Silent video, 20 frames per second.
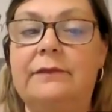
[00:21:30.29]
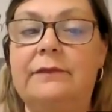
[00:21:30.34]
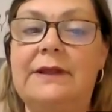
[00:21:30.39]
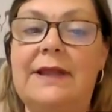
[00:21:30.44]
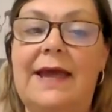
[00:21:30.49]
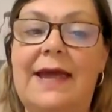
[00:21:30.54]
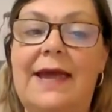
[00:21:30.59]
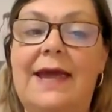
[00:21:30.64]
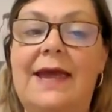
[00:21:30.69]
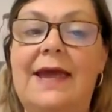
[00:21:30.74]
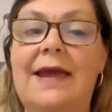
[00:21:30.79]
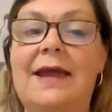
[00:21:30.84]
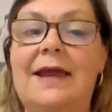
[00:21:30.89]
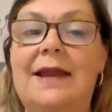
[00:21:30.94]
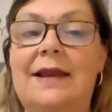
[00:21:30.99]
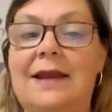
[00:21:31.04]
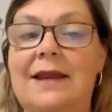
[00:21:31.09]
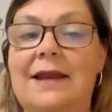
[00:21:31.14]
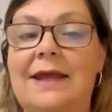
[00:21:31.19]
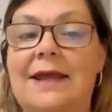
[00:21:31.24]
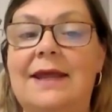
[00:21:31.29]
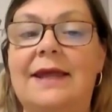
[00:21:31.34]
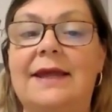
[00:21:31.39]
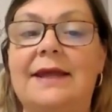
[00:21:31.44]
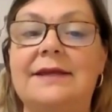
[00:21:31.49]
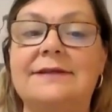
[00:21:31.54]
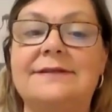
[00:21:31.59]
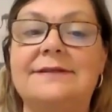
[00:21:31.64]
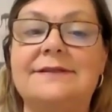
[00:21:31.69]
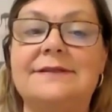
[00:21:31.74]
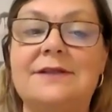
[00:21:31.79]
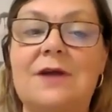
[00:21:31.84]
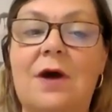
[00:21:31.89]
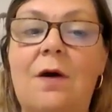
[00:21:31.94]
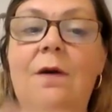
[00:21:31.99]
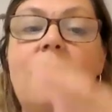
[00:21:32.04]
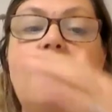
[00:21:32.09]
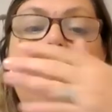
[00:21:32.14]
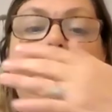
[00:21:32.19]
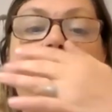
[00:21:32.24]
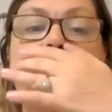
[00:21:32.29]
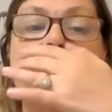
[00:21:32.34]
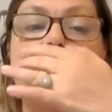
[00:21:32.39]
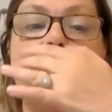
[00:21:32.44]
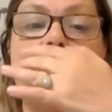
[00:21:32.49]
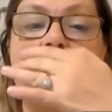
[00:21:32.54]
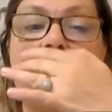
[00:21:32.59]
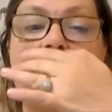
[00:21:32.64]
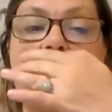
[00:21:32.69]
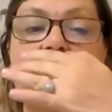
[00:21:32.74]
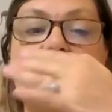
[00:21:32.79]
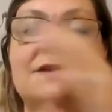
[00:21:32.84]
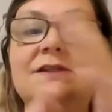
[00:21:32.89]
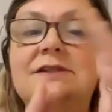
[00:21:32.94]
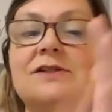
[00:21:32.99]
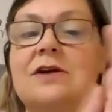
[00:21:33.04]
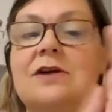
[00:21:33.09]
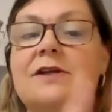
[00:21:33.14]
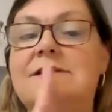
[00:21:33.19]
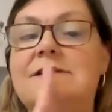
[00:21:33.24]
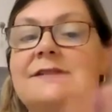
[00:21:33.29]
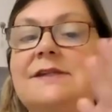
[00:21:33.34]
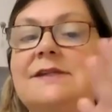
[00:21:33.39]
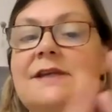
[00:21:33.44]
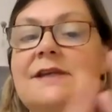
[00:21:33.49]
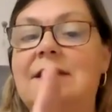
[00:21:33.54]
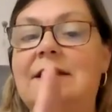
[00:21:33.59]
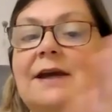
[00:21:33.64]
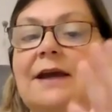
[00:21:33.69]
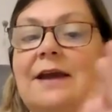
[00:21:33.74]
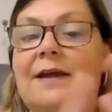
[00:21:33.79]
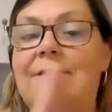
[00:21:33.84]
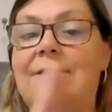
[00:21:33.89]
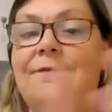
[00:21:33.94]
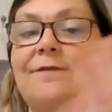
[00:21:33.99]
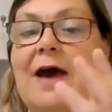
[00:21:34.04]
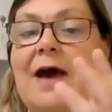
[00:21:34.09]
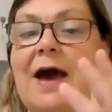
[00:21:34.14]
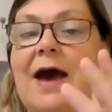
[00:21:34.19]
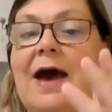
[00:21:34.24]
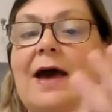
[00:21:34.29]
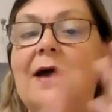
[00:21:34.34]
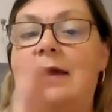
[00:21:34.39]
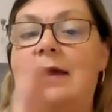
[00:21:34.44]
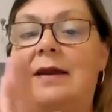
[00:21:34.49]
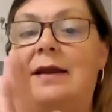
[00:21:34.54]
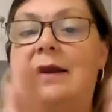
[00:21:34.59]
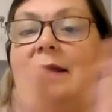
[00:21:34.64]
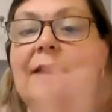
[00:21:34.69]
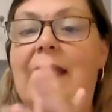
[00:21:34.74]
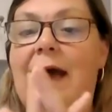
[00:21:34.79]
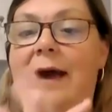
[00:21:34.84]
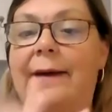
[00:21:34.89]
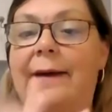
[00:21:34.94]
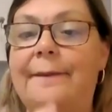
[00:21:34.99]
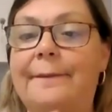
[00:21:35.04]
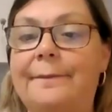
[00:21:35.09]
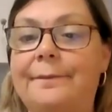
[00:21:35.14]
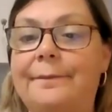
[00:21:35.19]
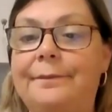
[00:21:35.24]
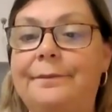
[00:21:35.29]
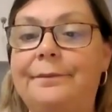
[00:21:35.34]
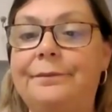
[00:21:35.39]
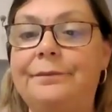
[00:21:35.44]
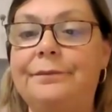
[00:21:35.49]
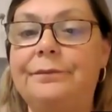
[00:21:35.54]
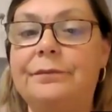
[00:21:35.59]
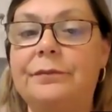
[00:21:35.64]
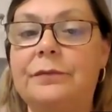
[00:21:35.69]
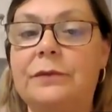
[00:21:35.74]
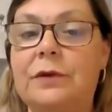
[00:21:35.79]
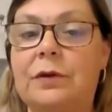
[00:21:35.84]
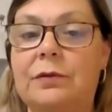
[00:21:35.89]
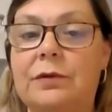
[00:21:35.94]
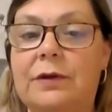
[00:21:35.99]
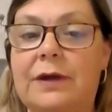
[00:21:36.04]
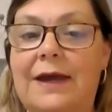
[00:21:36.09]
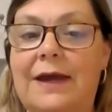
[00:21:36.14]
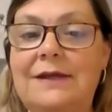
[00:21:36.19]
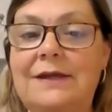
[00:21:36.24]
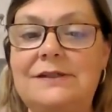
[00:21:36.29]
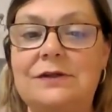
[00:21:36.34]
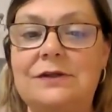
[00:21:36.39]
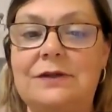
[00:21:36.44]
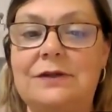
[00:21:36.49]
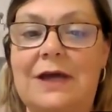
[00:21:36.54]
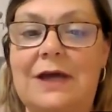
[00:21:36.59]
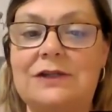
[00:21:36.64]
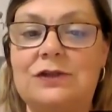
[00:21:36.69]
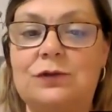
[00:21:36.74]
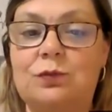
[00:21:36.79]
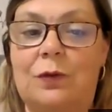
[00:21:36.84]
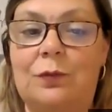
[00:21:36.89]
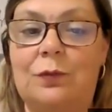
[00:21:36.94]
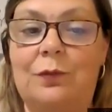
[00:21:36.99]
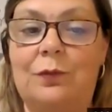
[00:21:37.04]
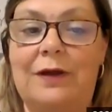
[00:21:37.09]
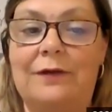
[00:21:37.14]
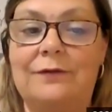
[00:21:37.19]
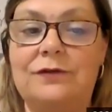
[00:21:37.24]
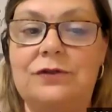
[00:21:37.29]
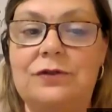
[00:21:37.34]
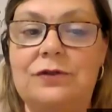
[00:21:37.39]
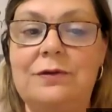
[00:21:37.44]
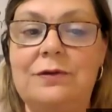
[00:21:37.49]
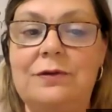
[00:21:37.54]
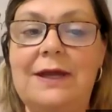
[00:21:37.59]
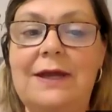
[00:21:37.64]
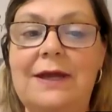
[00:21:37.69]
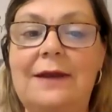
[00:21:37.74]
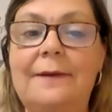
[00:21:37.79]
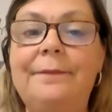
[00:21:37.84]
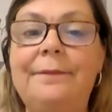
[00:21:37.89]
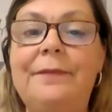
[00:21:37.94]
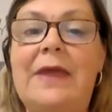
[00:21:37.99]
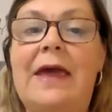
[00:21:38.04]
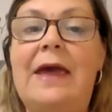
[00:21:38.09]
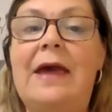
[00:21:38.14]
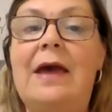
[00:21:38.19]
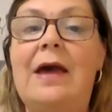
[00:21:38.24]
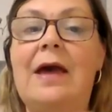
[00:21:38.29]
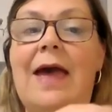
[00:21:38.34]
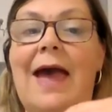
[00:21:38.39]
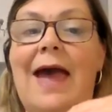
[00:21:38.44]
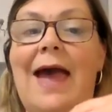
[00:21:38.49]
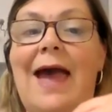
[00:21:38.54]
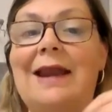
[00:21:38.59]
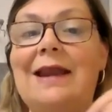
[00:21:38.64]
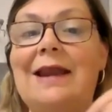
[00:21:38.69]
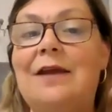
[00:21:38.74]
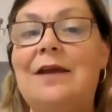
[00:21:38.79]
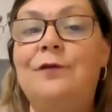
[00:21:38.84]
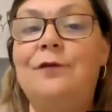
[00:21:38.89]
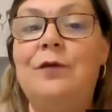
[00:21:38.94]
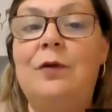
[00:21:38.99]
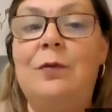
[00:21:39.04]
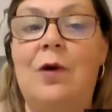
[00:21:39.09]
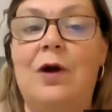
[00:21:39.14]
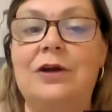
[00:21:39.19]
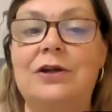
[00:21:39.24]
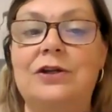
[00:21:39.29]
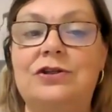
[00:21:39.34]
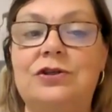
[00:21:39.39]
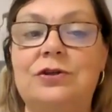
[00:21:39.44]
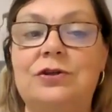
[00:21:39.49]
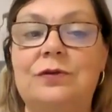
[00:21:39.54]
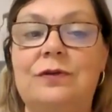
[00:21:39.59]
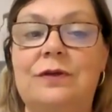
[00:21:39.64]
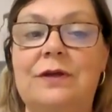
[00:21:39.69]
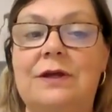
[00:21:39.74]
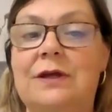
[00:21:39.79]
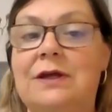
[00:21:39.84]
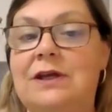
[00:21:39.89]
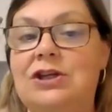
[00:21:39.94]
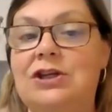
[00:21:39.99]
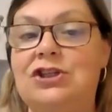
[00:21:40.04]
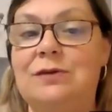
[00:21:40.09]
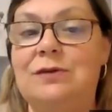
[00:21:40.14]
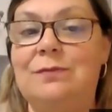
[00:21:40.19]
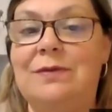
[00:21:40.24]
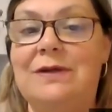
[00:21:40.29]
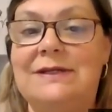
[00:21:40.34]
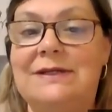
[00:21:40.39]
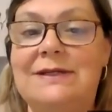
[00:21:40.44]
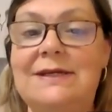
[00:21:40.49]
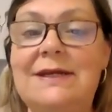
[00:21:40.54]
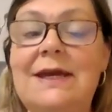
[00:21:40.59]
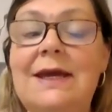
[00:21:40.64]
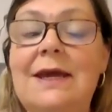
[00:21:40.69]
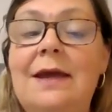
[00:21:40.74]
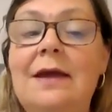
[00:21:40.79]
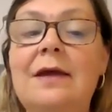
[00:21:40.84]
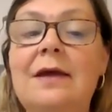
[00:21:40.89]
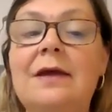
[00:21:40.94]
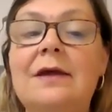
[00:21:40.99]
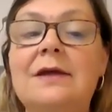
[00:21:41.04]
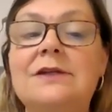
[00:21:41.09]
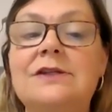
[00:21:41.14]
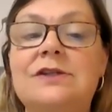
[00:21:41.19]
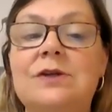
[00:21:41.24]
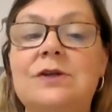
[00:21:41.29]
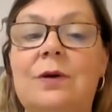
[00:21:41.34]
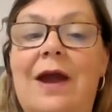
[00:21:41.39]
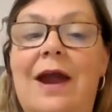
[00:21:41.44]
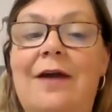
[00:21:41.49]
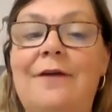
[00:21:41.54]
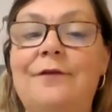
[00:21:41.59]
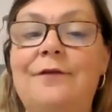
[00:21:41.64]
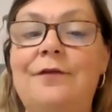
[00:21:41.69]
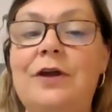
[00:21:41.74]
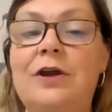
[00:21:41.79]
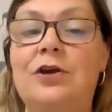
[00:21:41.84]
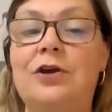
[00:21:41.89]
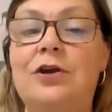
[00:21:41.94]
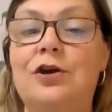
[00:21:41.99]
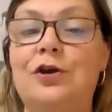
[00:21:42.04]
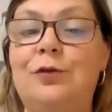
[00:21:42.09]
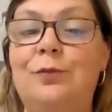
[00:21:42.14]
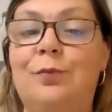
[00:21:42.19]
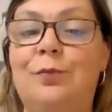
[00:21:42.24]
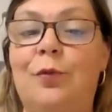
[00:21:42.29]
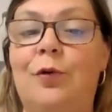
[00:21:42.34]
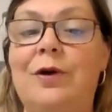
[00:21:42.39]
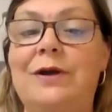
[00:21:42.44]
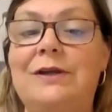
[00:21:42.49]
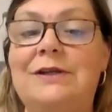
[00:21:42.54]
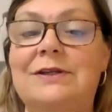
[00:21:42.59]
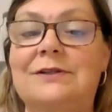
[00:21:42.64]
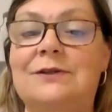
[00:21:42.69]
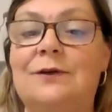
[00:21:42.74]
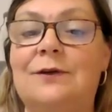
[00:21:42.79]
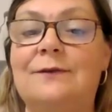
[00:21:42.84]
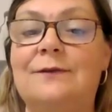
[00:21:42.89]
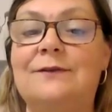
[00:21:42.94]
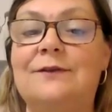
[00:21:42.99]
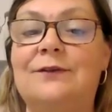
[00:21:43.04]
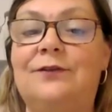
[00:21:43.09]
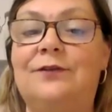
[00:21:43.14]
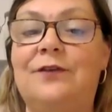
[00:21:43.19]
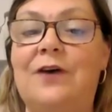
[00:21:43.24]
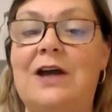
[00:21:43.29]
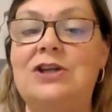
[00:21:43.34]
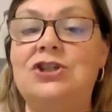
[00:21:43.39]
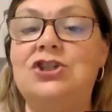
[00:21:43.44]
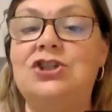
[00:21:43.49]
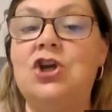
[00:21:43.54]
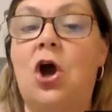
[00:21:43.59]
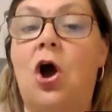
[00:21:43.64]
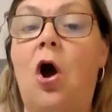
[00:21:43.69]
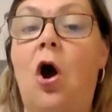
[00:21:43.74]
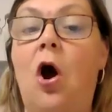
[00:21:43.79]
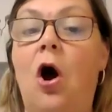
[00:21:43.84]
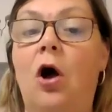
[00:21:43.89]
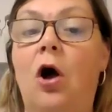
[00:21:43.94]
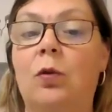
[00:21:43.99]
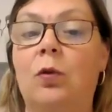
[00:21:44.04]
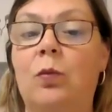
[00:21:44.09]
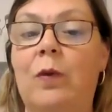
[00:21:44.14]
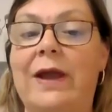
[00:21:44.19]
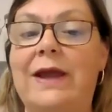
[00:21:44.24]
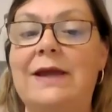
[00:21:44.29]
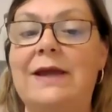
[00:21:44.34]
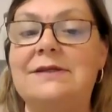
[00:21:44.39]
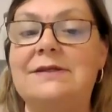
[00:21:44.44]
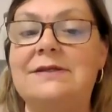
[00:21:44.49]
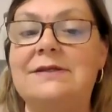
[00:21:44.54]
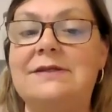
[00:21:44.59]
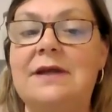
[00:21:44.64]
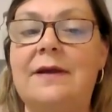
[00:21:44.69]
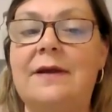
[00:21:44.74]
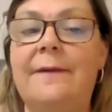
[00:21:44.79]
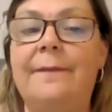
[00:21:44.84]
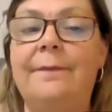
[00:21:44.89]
Le, ling, son, mi, sol, si, re, fa, la. Okay, so that's one way of doing it. And if we want to do the EGBD, so every good boy deserves fudge always.